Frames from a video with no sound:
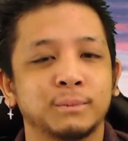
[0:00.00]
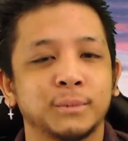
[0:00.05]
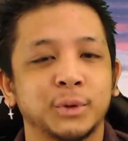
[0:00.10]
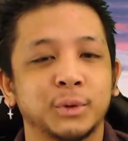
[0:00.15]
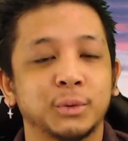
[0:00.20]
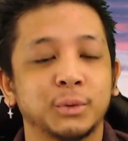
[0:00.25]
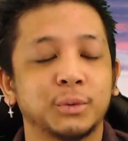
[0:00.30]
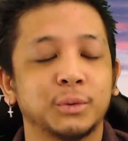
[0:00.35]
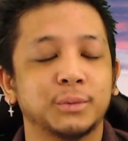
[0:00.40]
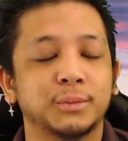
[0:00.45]

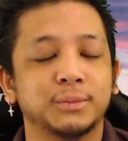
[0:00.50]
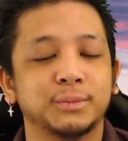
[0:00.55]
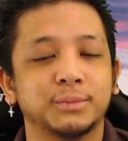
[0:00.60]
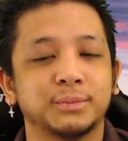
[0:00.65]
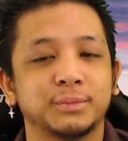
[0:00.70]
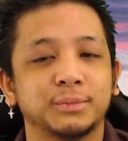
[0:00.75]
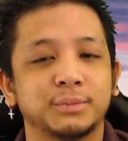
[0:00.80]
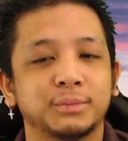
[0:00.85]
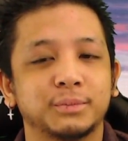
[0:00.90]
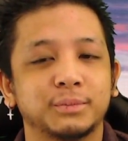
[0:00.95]
Cool.
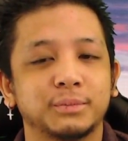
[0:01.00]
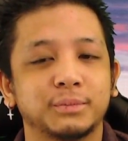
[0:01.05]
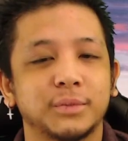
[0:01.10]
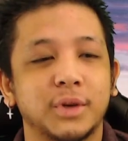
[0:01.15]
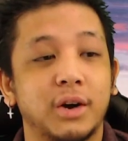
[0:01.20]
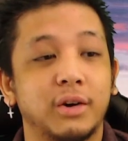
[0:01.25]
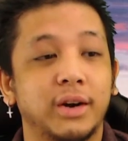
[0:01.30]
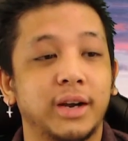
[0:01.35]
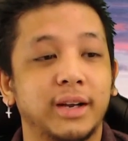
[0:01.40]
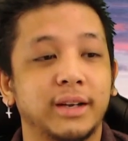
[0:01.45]

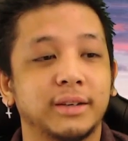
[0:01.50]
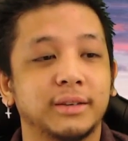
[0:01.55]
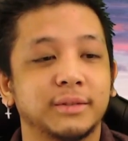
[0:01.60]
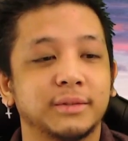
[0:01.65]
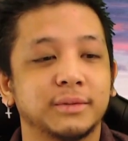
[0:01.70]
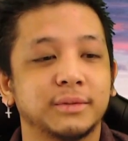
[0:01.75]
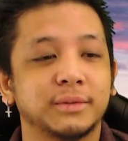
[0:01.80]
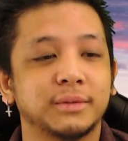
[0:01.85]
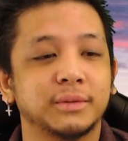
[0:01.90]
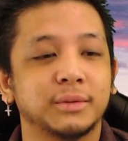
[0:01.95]
All right.
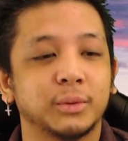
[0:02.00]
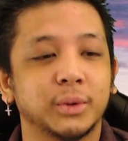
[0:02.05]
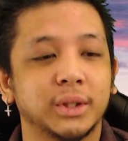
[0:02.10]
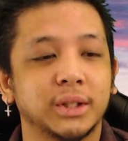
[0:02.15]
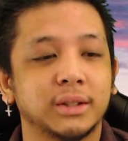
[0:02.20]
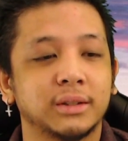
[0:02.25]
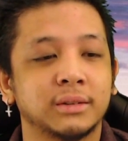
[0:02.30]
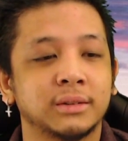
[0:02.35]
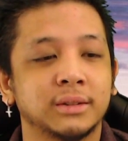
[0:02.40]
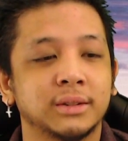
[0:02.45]

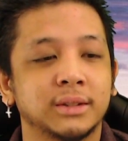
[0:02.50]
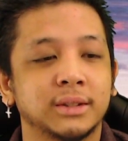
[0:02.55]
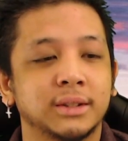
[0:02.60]
Well,